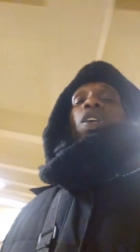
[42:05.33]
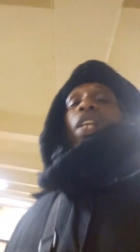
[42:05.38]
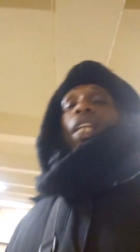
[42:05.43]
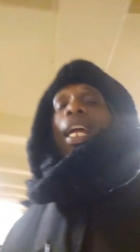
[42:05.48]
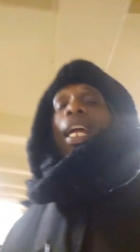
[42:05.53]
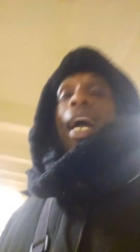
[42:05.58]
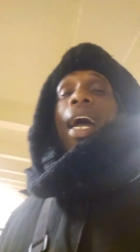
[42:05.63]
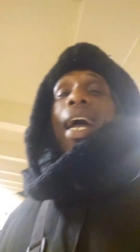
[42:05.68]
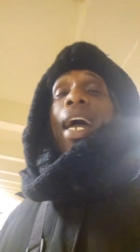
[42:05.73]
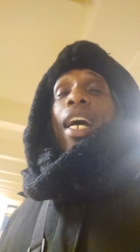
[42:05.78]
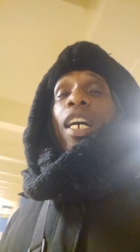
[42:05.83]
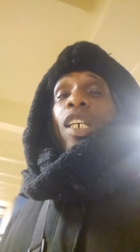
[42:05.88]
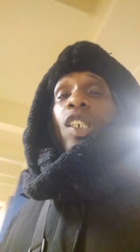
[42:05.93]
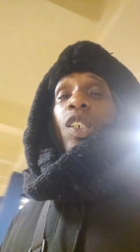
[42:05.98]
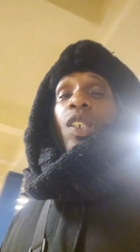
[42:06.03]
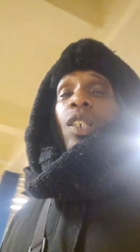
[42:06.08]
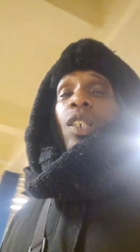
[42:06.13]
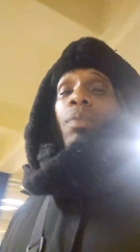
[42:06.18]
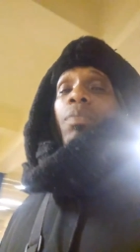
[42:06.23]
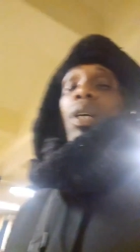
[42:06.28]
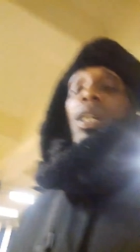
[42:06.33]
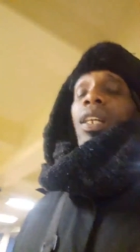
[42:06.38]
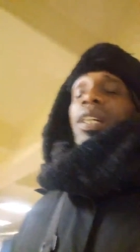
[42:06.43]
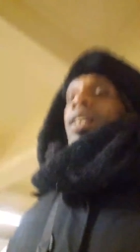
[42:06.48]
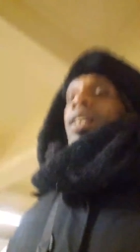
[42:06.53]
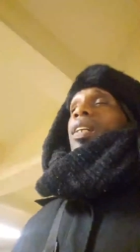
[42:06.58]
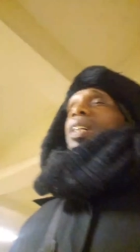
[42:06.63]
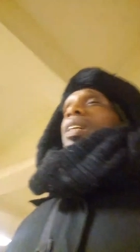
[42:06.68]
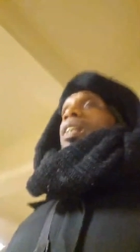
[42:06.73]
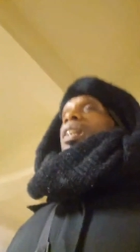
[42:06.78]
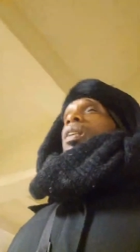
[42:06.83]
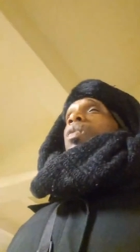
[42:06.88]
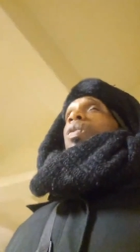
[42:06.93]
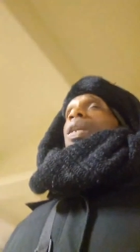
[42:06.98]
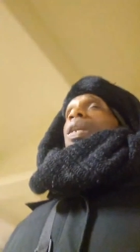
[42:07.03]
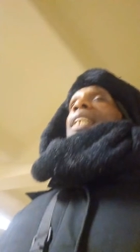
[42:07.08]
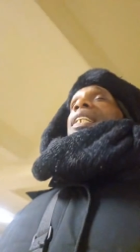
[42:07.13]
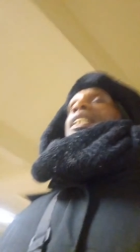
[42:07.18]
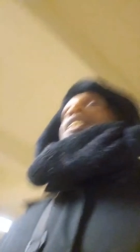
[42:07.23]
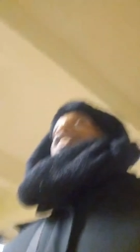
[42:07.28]
the ass in a minute
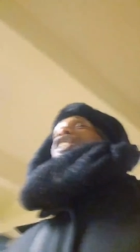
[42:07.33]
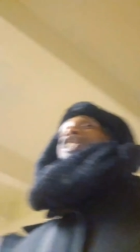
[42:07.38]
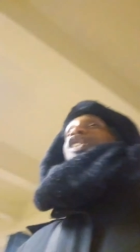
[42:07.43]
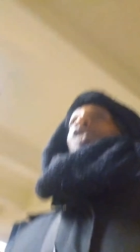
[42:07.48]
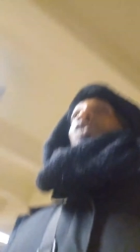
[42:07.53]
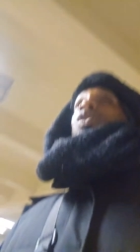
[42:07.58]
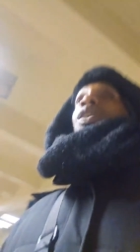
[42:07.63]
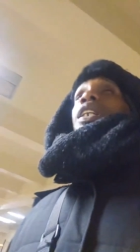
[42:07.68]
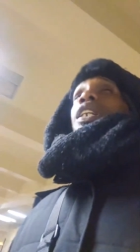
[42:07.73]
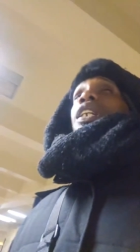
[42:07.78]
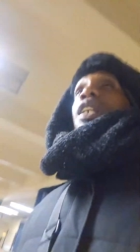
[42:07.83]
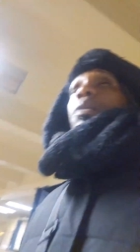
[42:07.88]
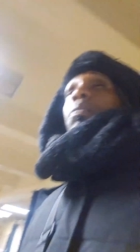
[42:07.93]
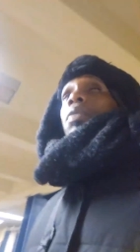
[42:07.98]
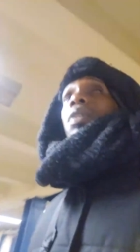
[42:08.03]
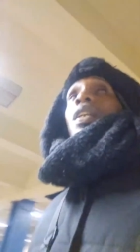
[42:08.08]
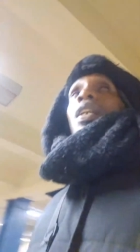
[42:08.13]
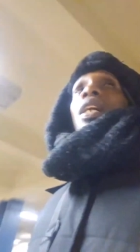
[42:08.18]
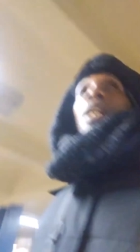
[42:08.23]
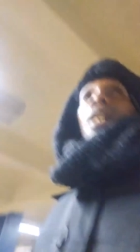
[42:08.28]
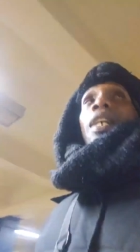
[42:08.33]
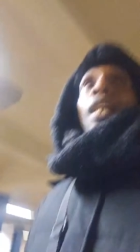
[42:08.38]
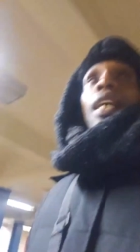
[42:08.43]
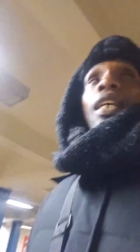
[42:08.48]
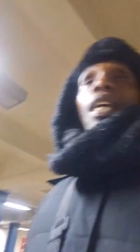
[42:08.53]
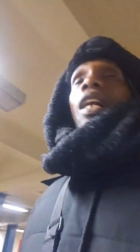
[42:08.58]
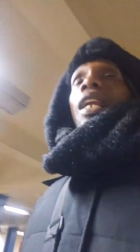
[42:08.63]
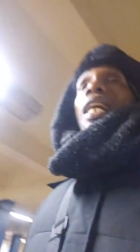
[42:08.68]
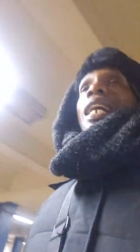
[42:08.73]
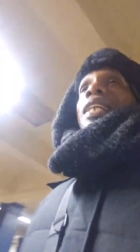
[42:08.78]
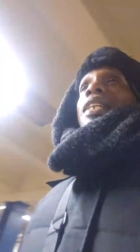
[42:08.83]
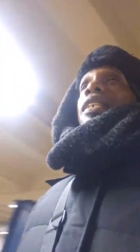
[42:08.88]
when I get to the crib. And a lot of